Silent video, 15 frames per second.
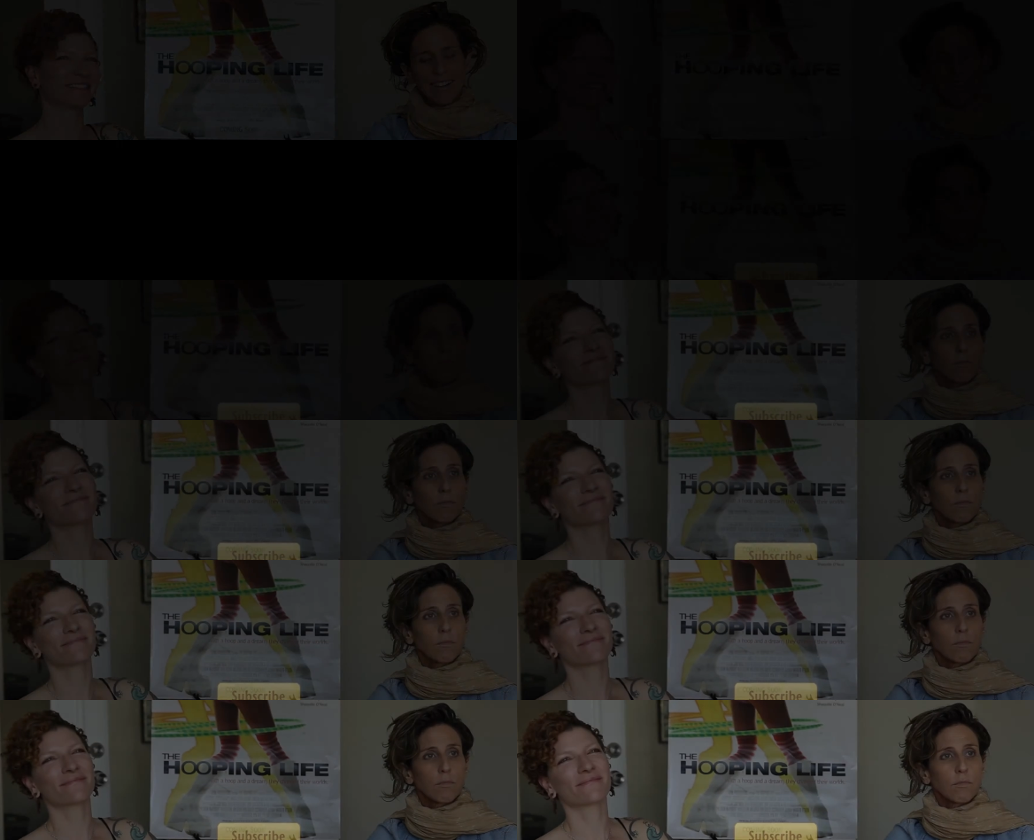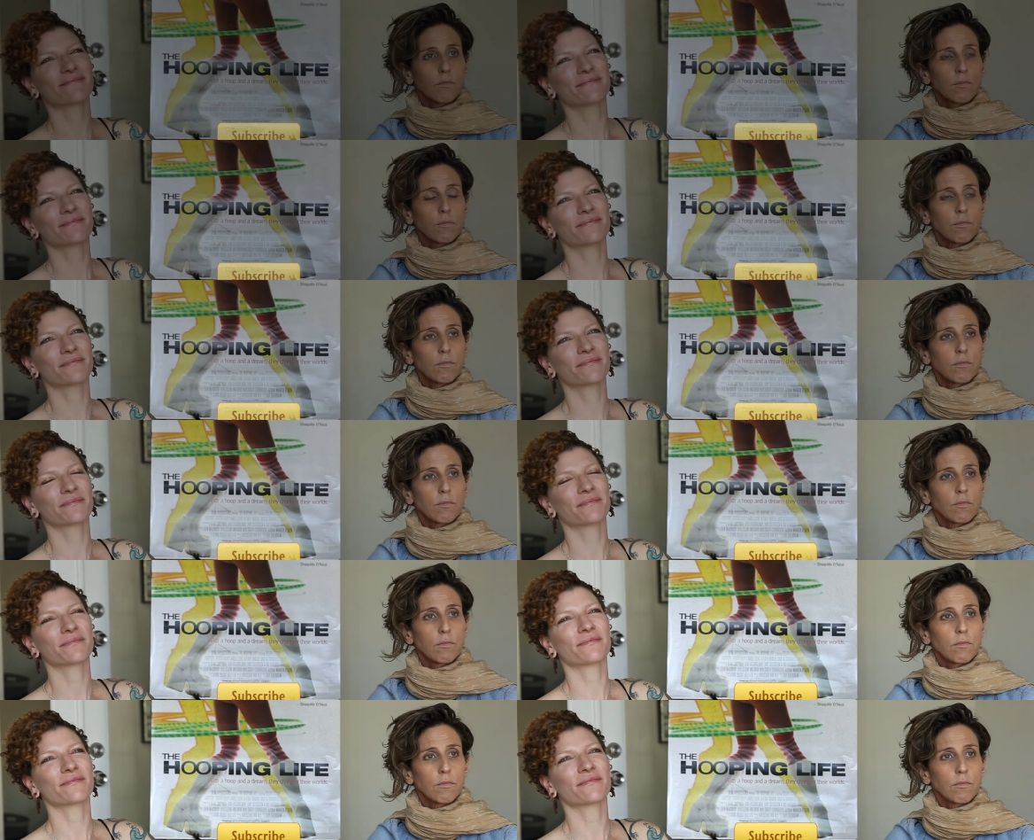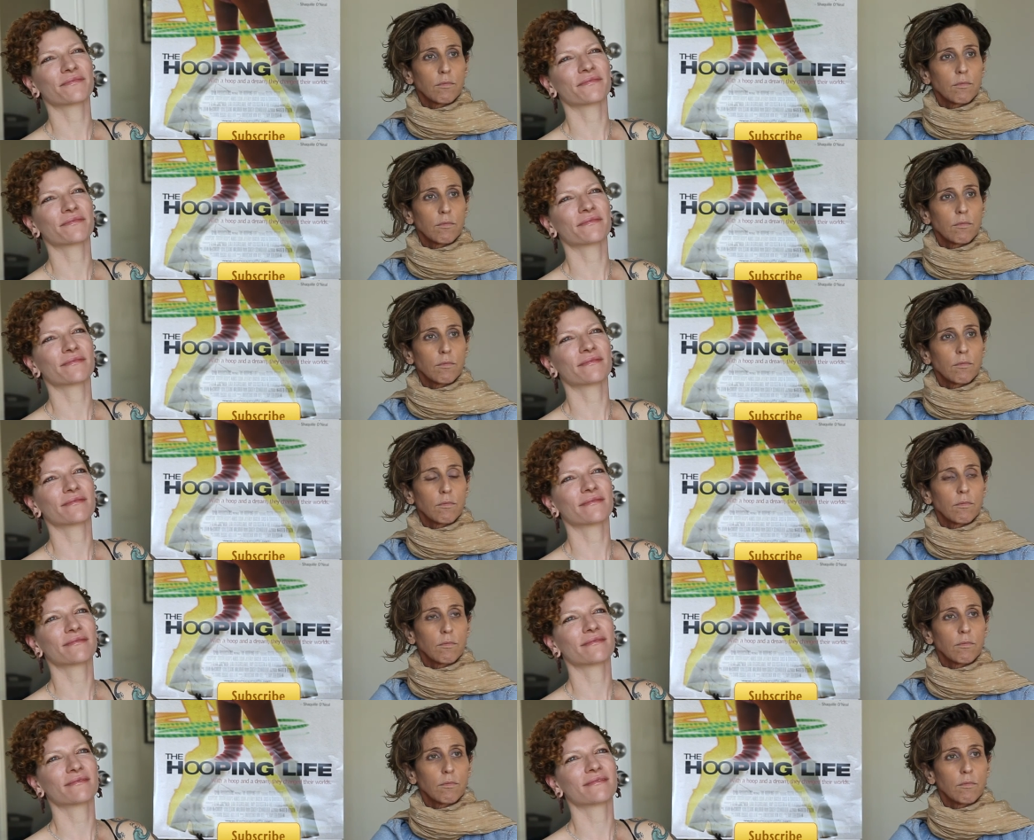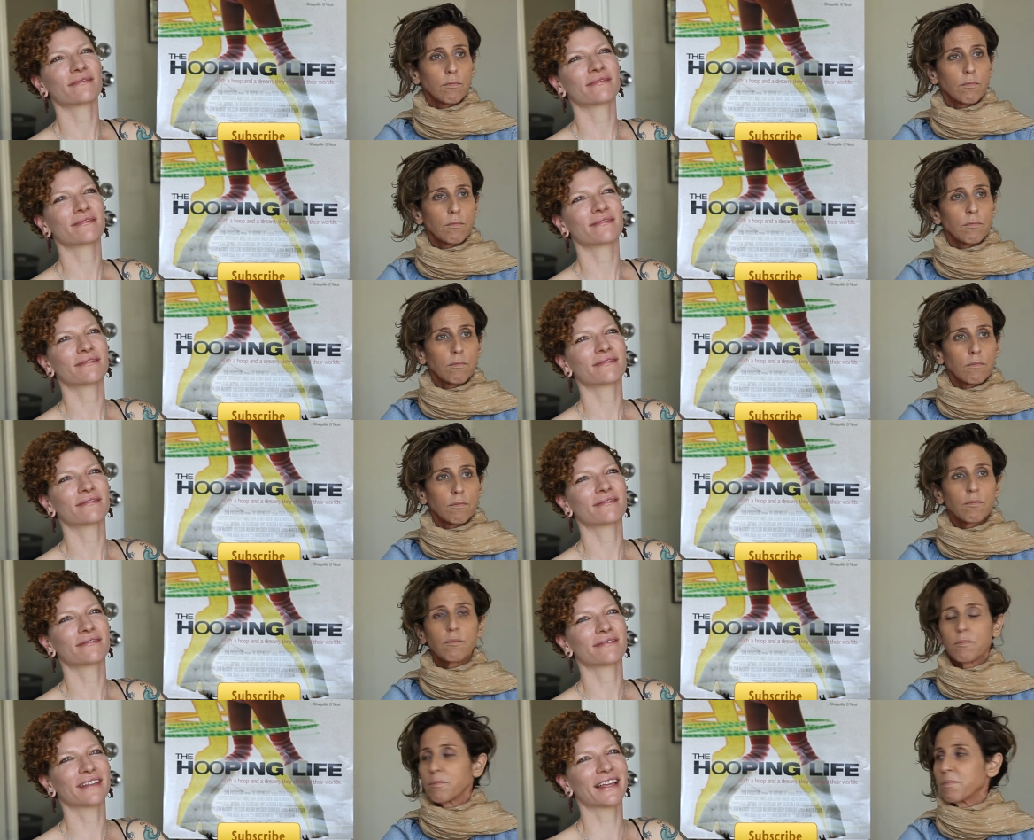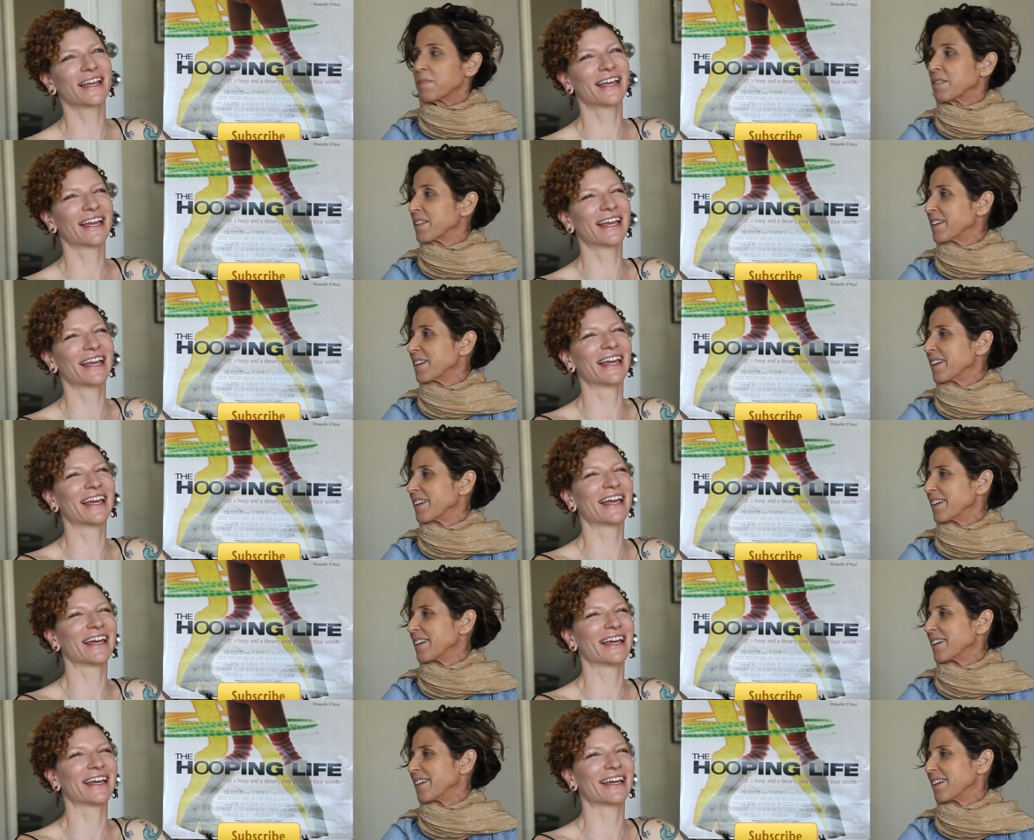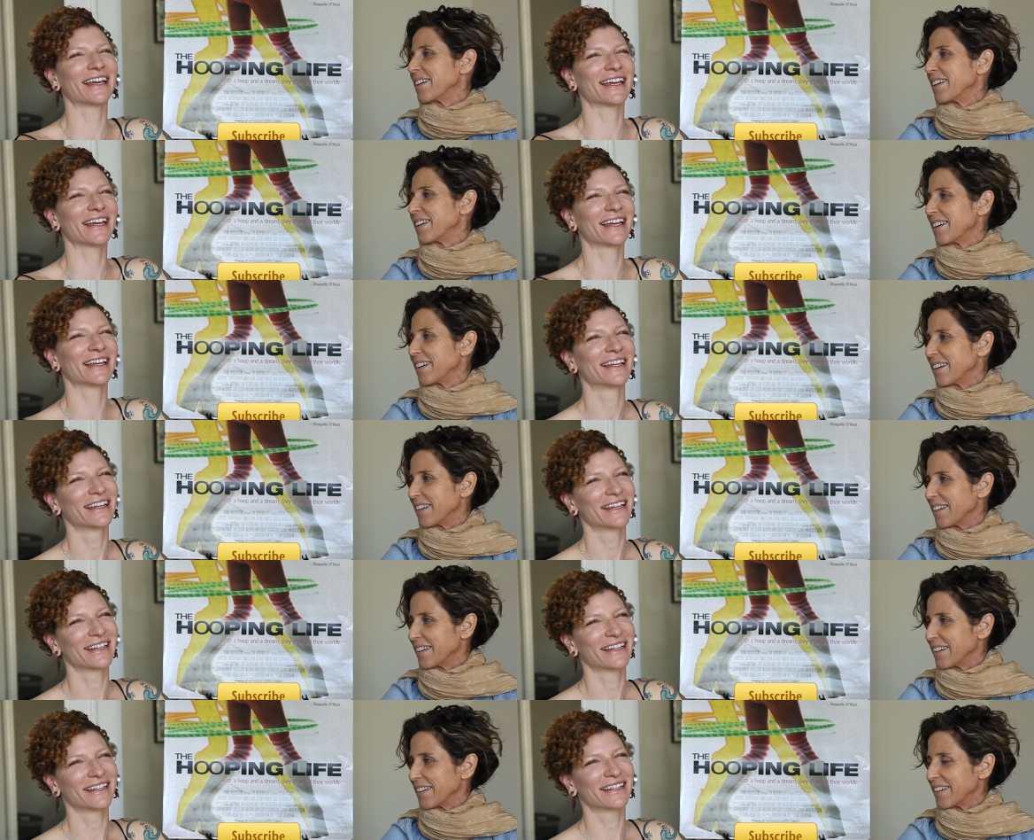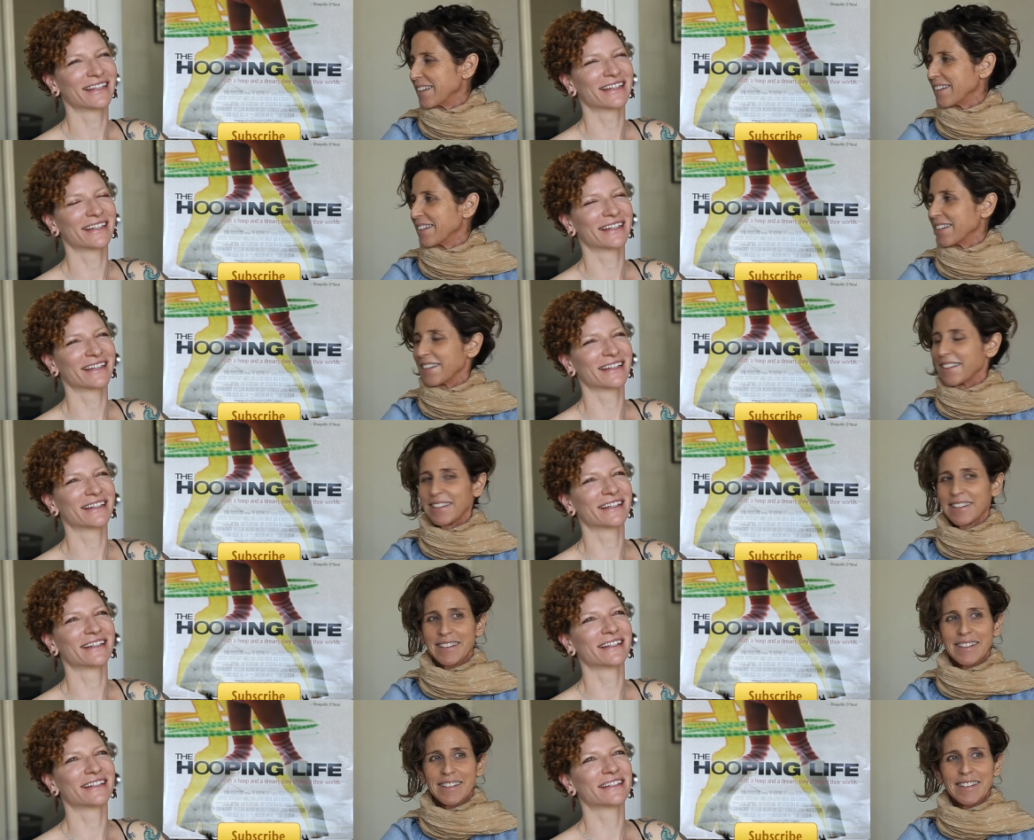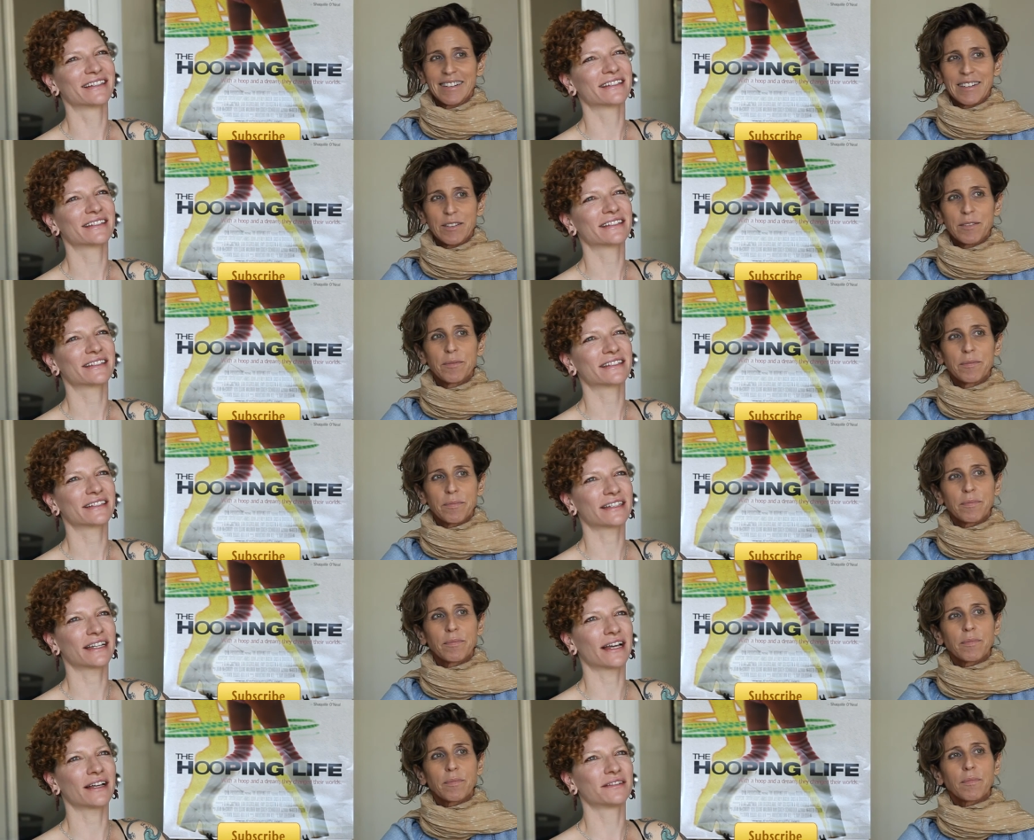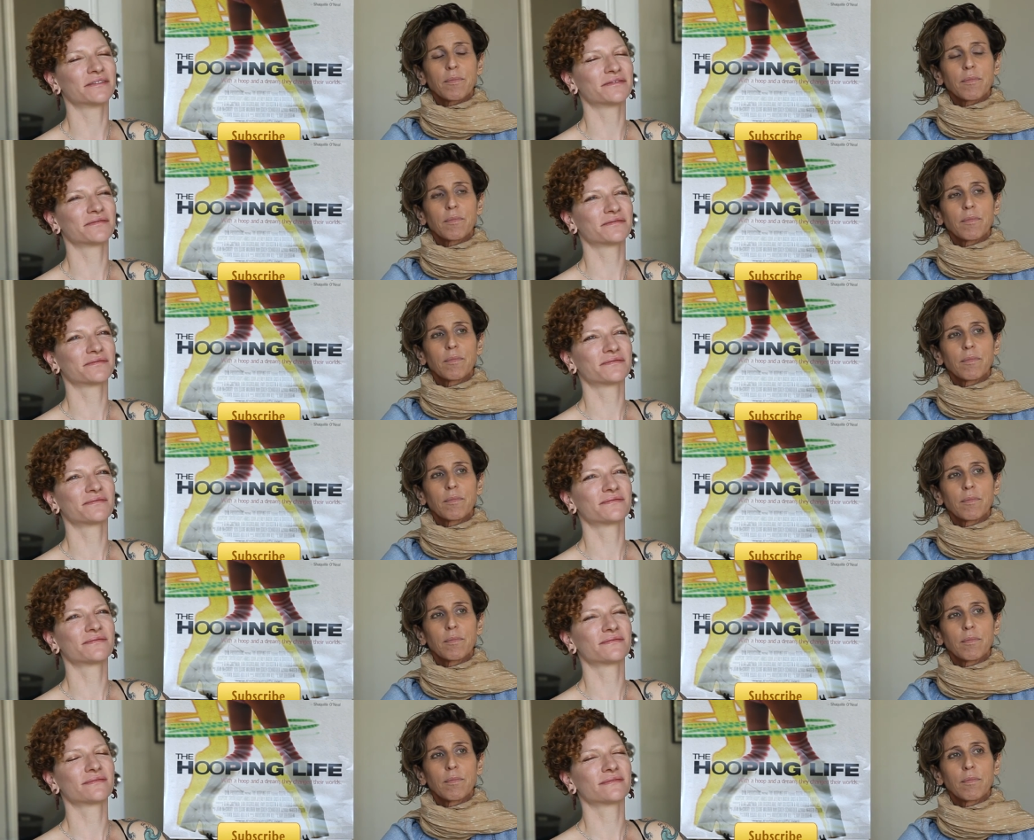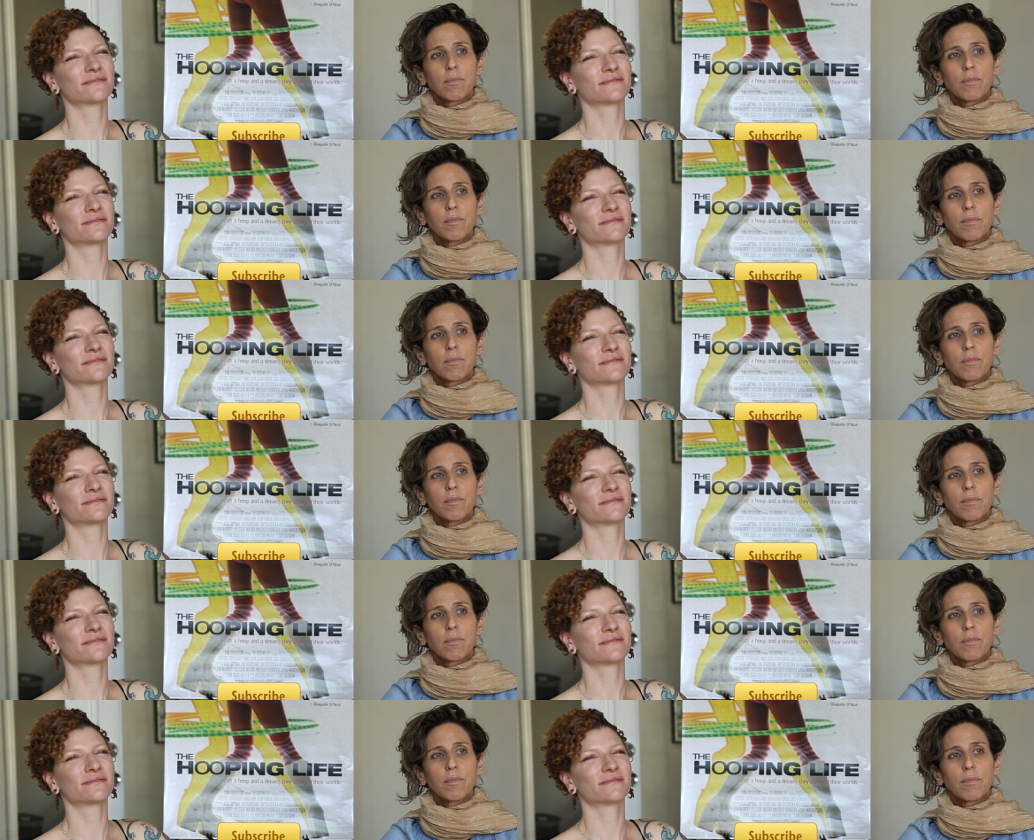(silence)